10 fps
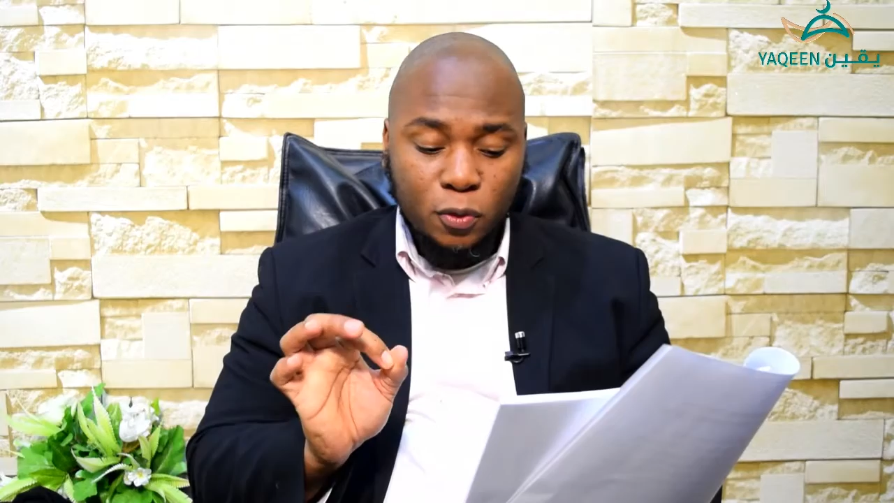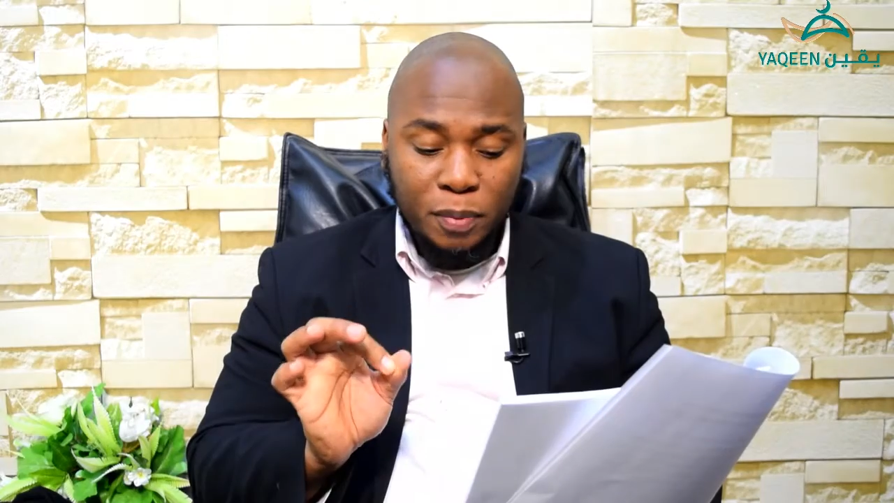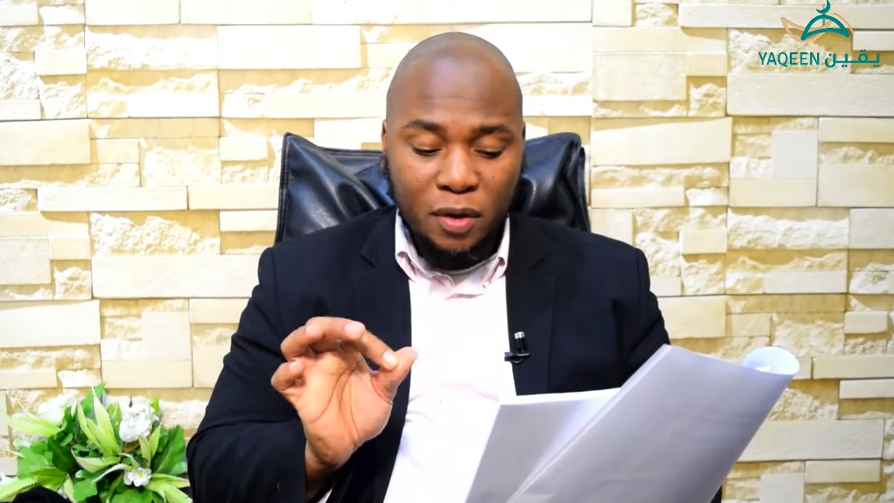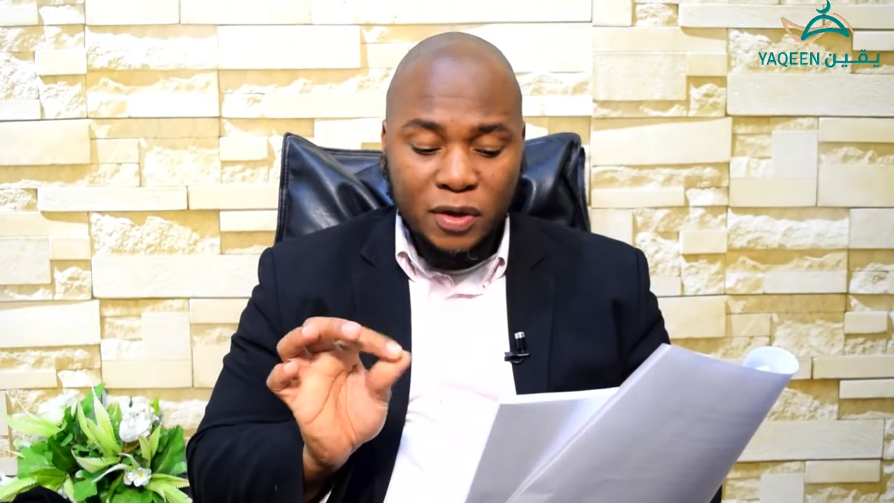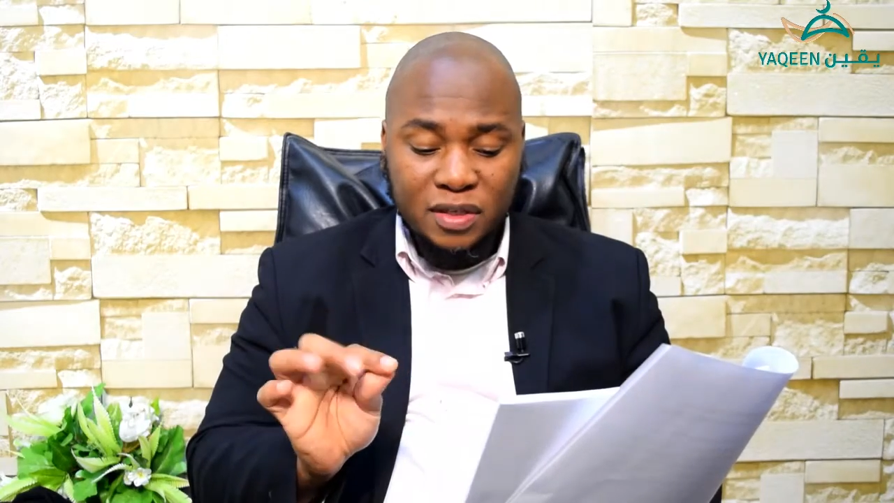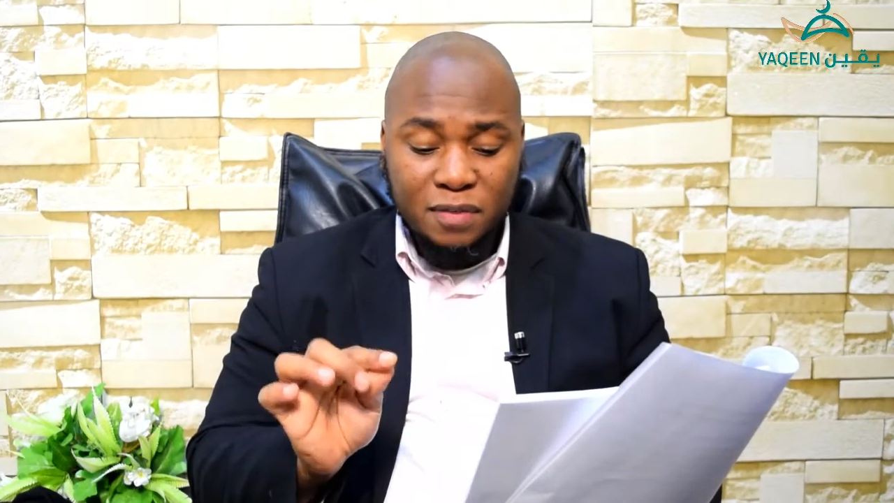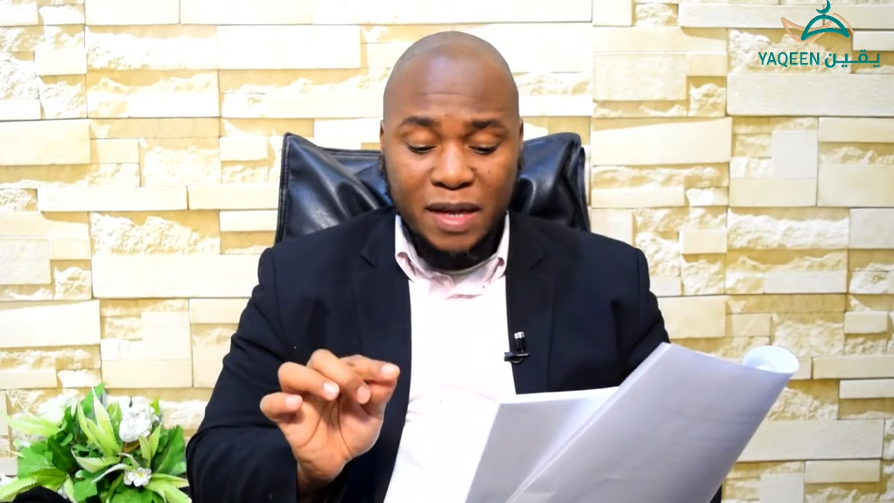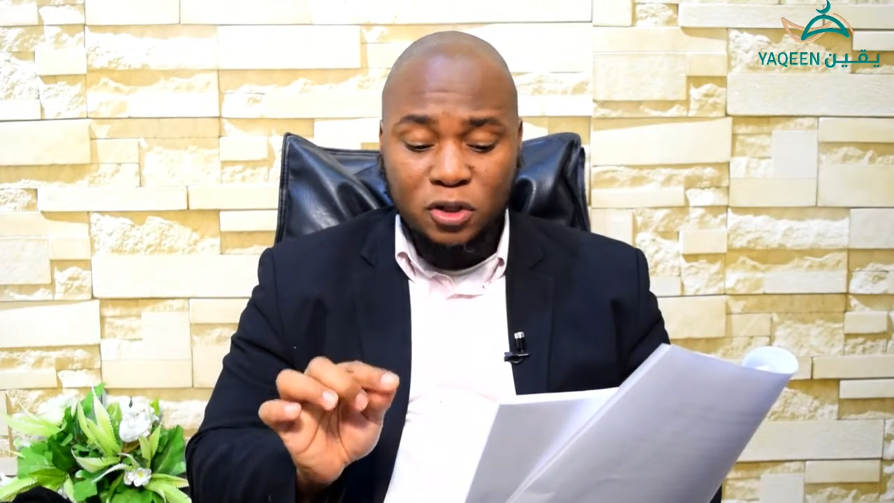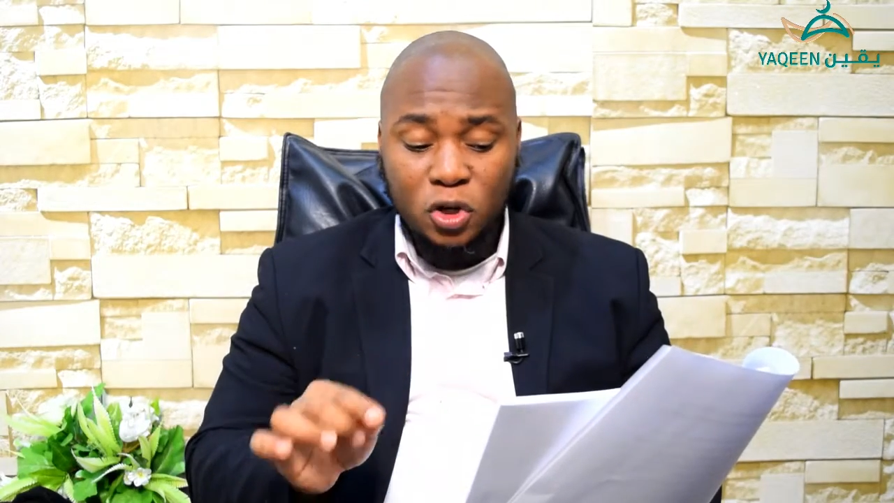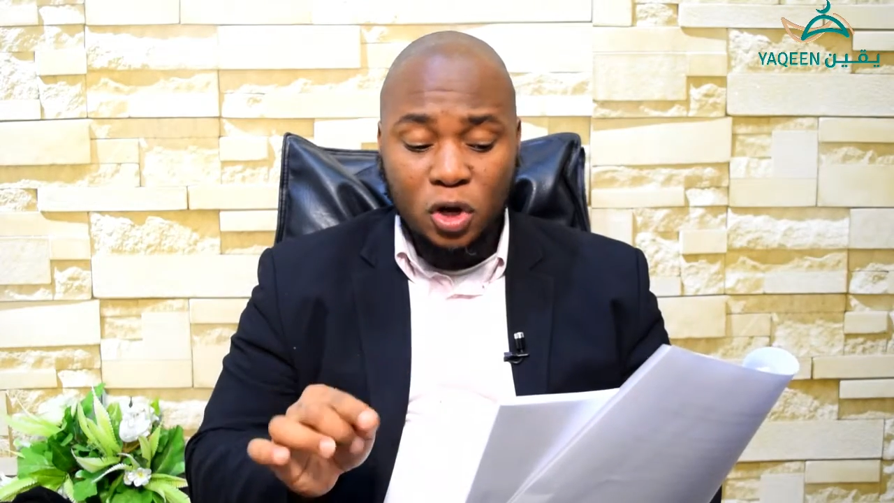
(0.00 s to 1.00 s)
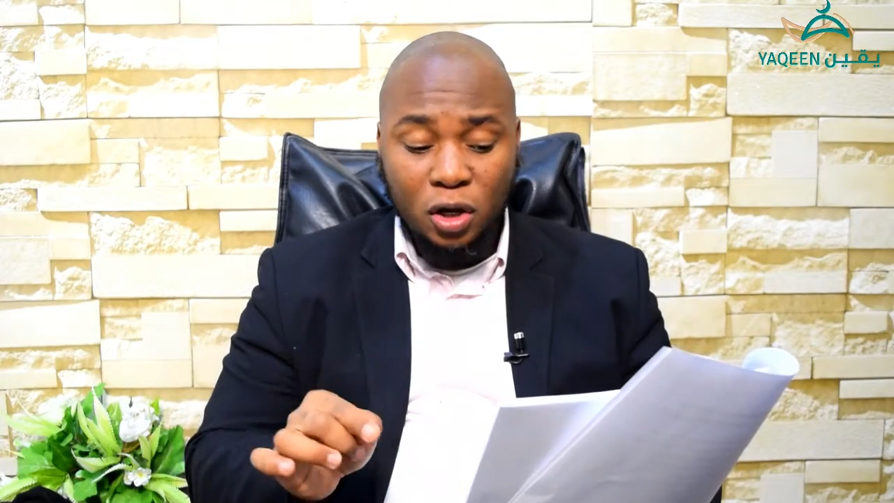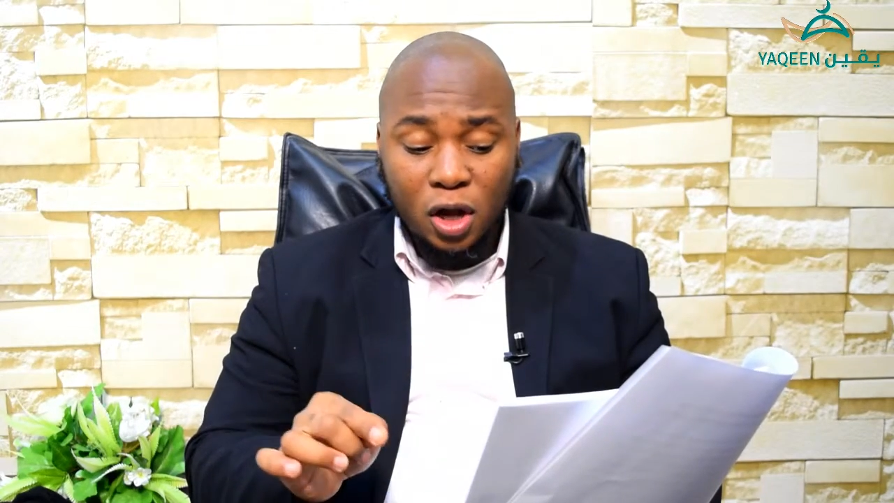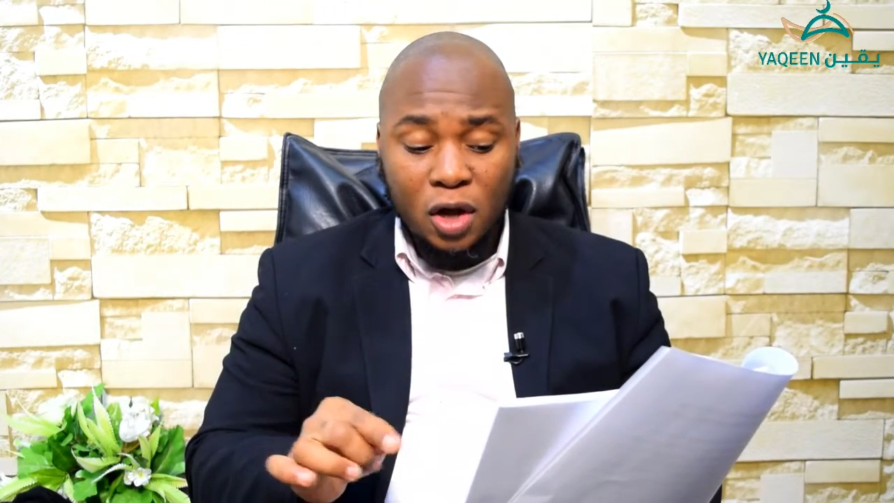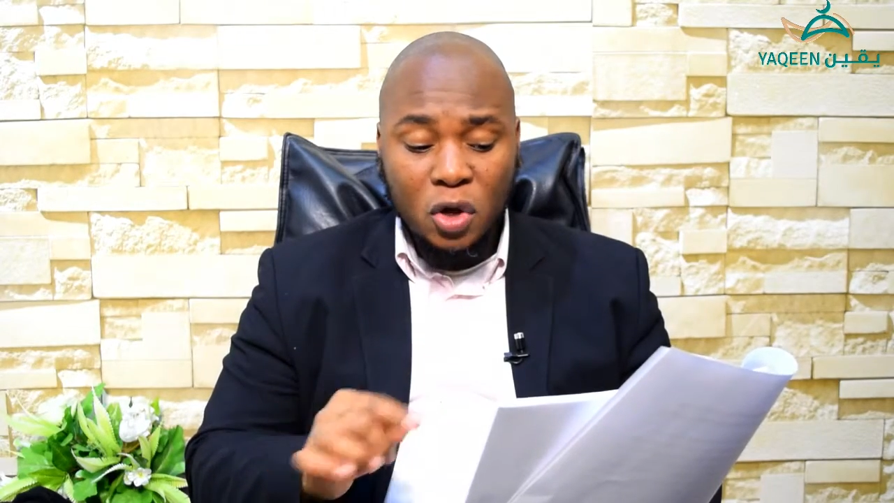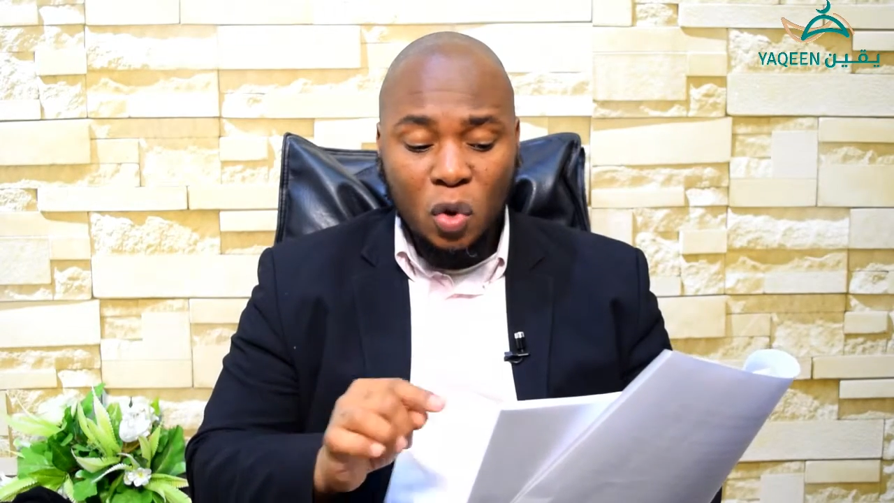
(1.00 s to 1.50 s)
to parents is mentioned
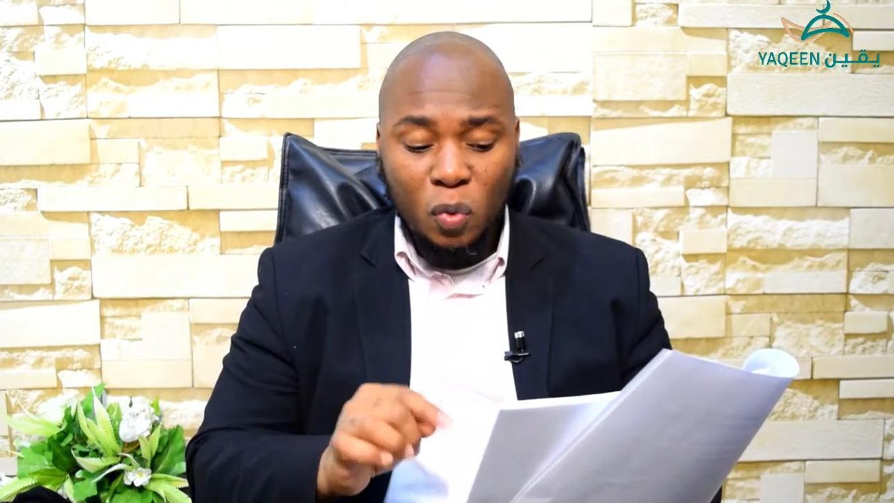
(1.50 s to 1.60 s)
along